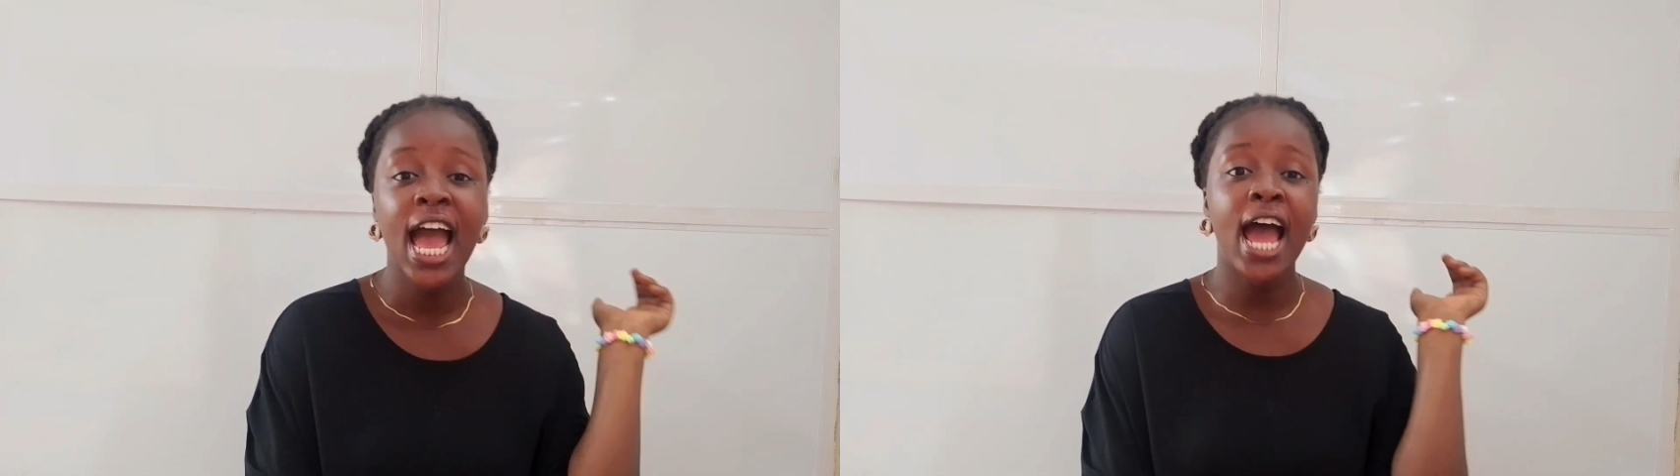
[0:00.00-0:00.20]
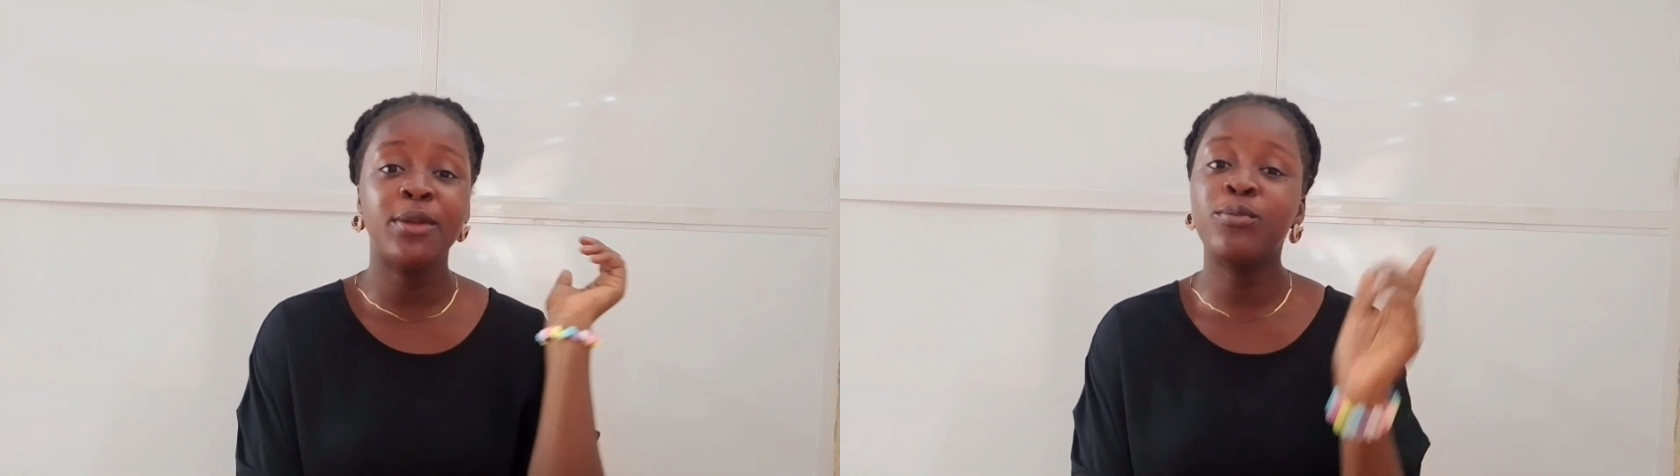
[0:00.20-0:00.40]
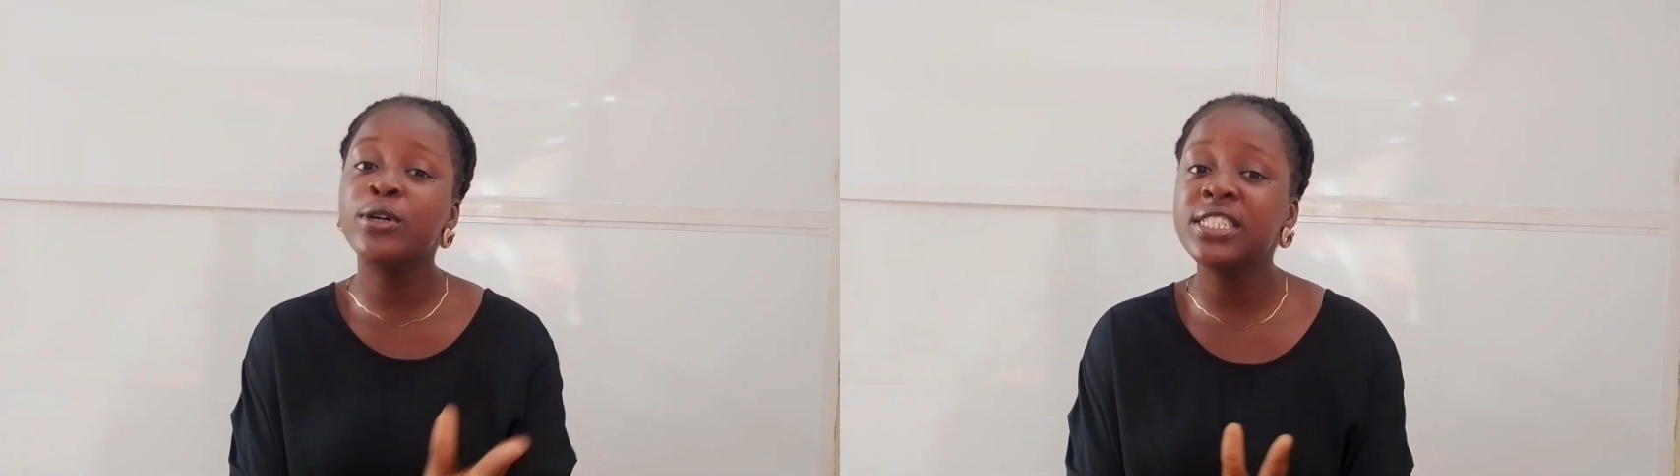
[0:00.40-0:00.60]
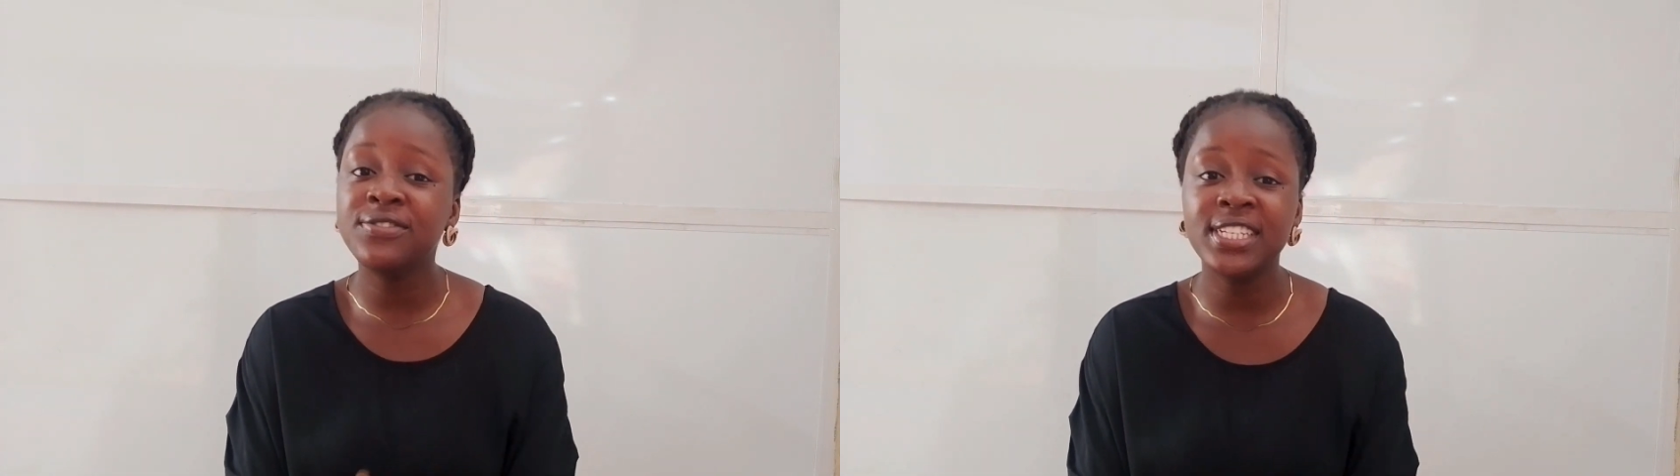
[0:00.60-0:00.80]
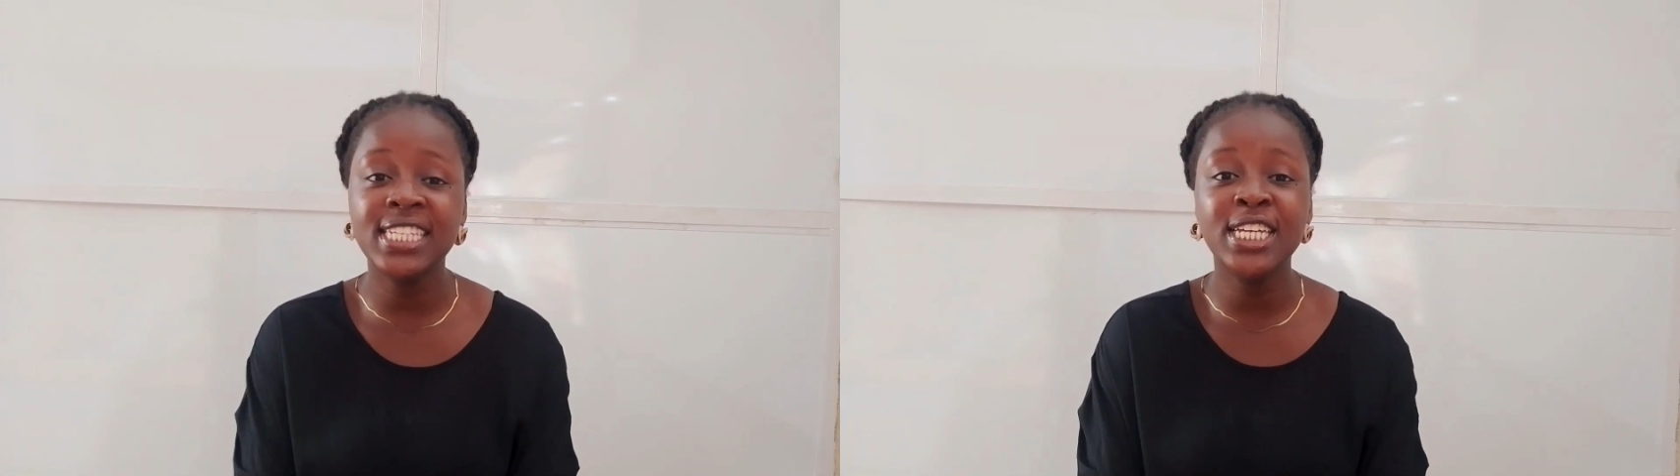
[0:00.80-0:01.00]
and
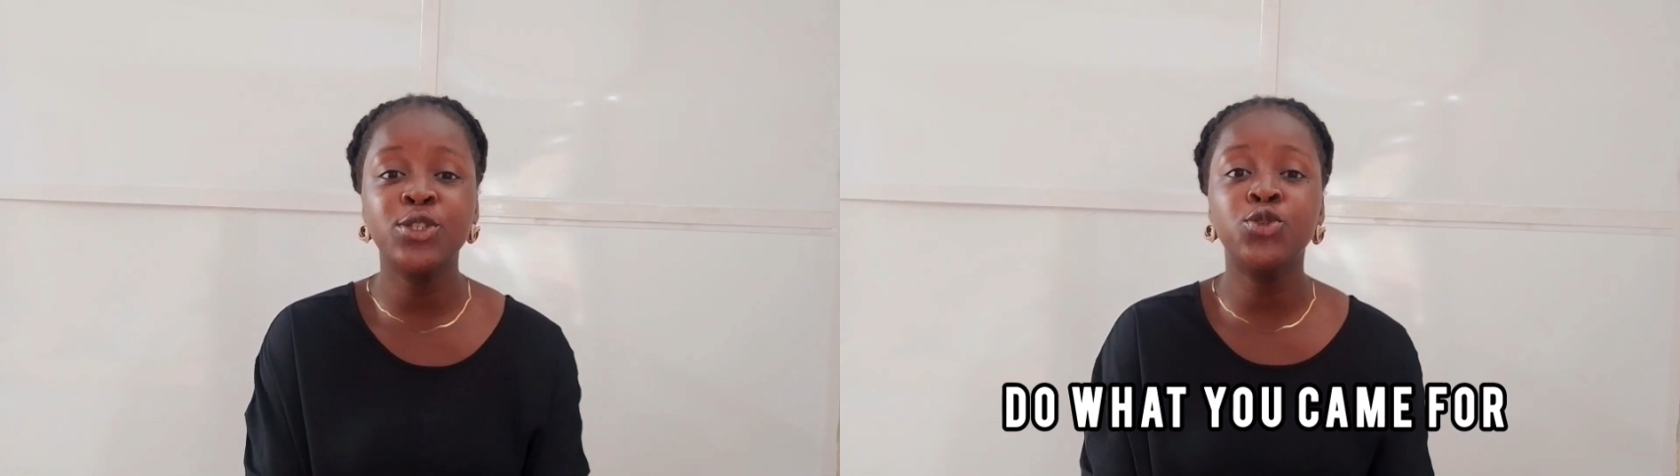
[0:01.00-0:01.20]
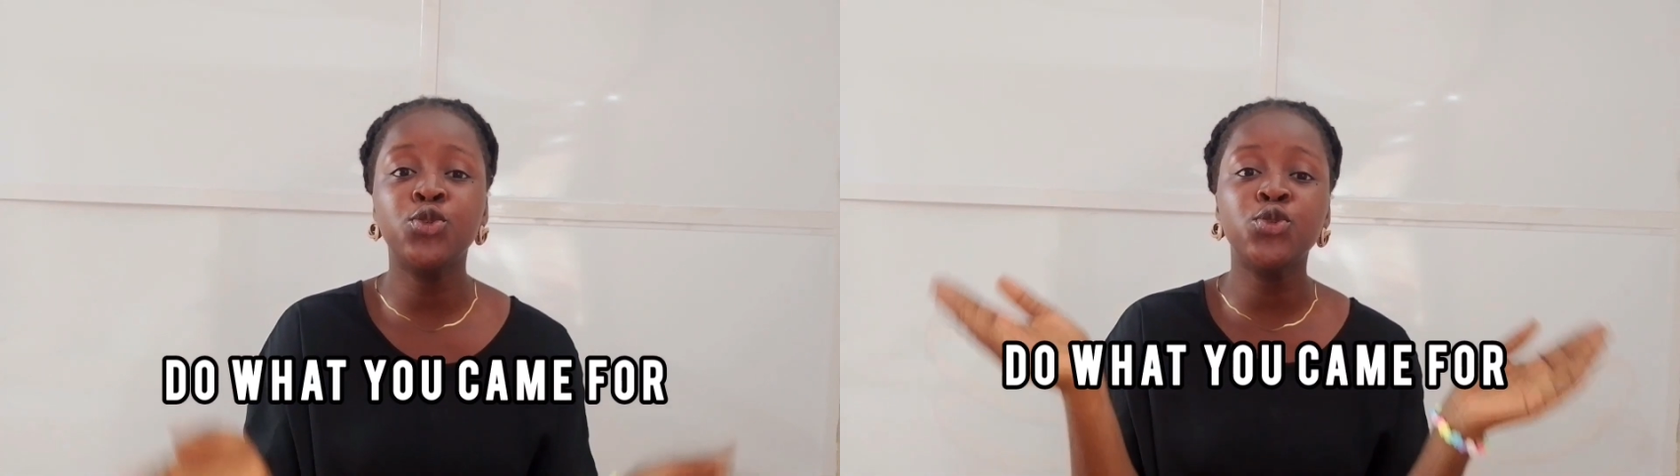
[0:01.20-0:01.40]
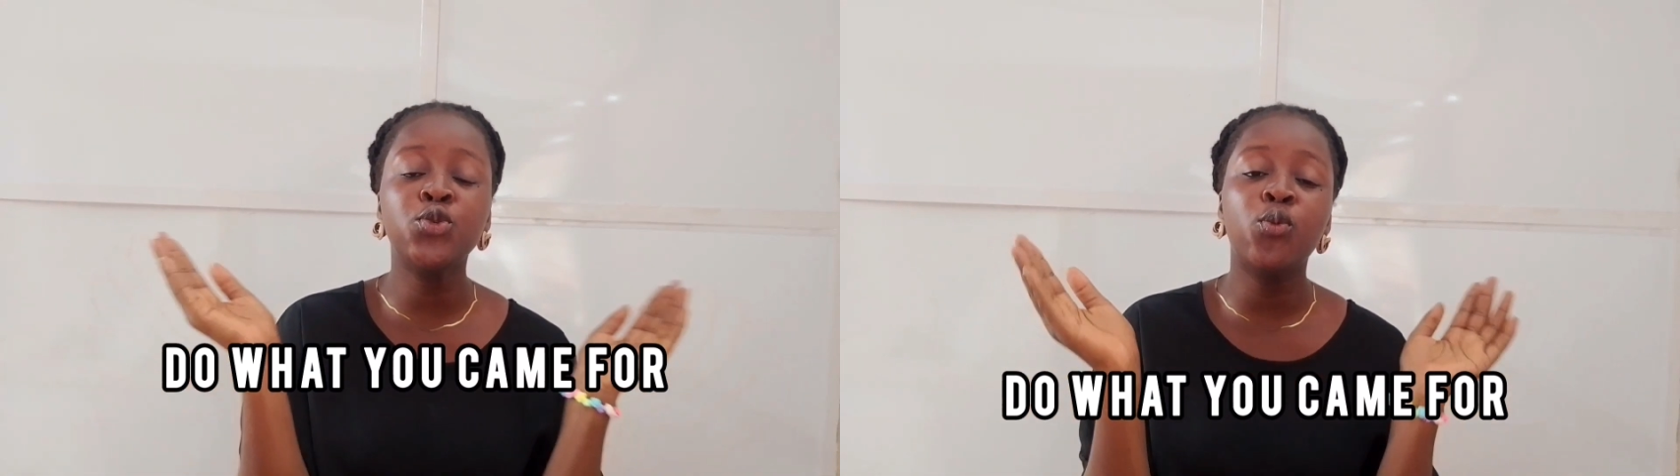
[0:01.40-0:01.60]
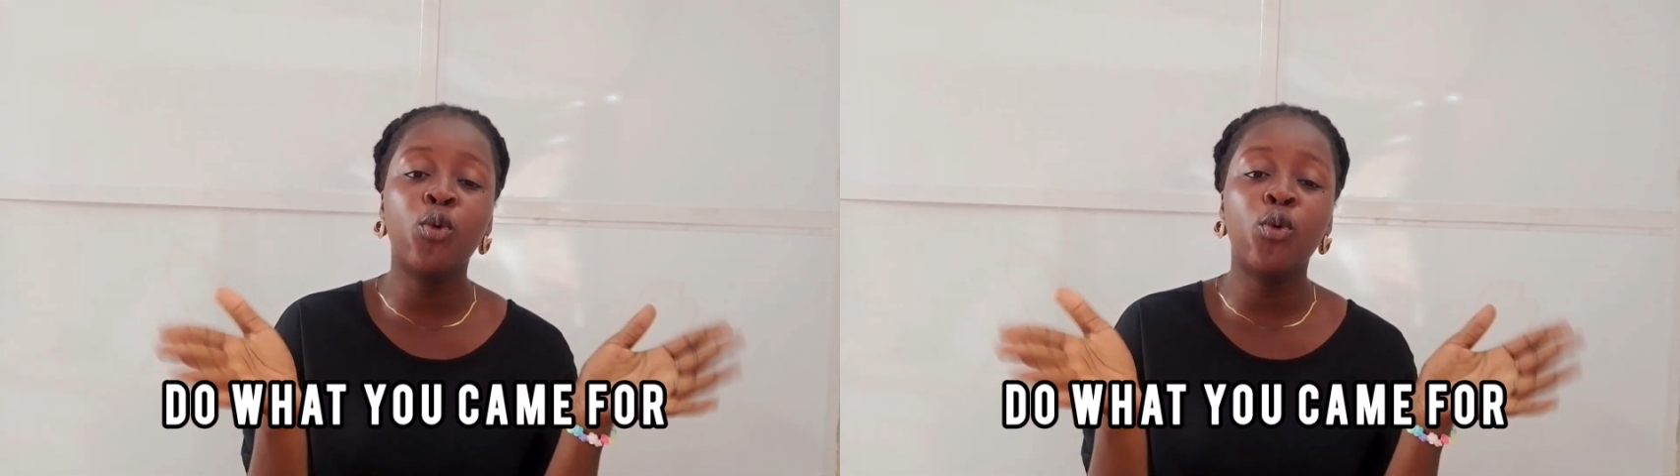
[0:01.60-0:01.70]
motivated to do